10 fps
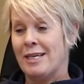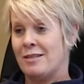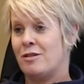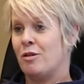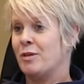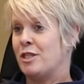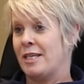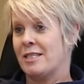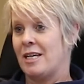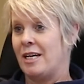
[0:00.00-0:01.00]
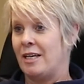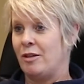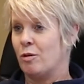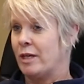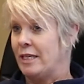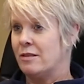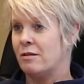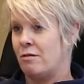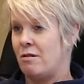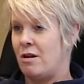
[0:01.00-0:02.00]
so much anxiety. Yorkies
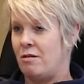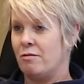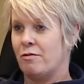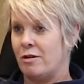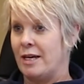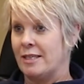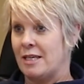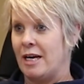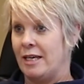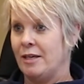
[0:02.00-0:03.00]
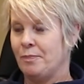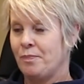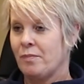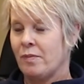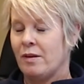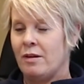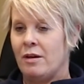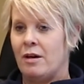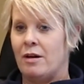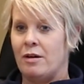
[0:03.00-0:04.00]
are known for anxiety.
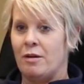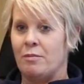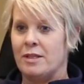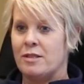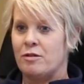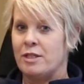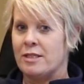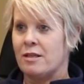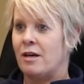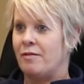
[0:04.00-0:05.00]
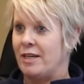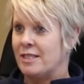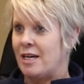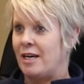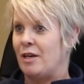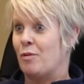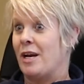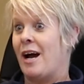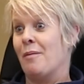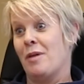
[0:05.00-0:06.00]
And so she has a lot of anxiety when
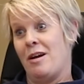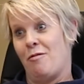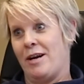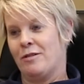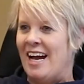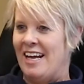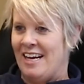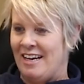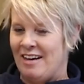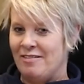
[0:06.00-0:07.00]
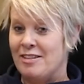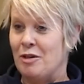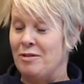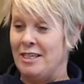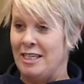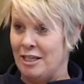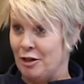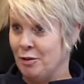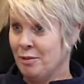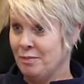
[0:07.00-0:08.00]
I'm not around. So
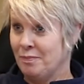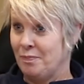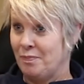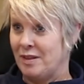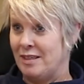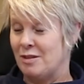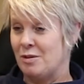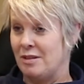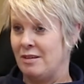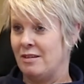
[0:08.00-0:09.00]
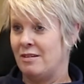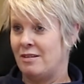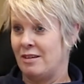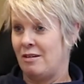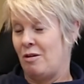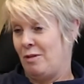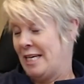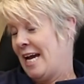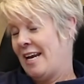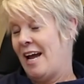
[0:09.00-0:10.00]
Neo is the only
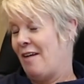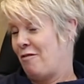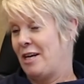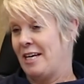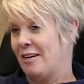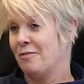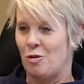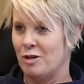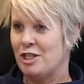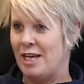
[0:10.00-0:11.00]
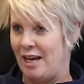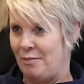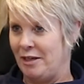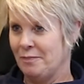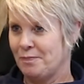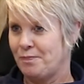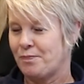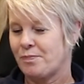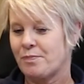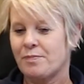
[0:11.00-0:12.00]
cat I have right now. It's Tabby.
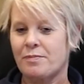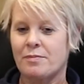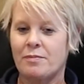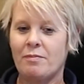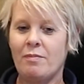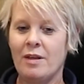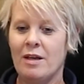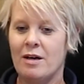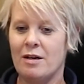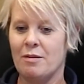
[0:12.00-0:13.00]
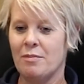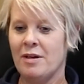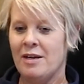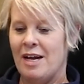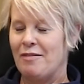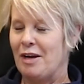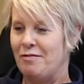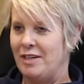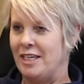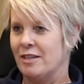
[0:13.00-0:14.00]
I've got
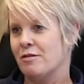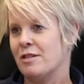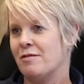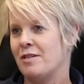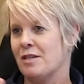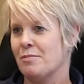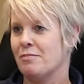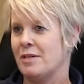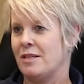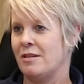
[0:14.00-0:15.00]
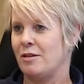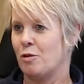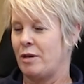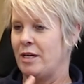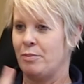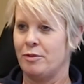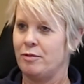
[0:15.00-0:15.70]
videos of him and the Yorkie poo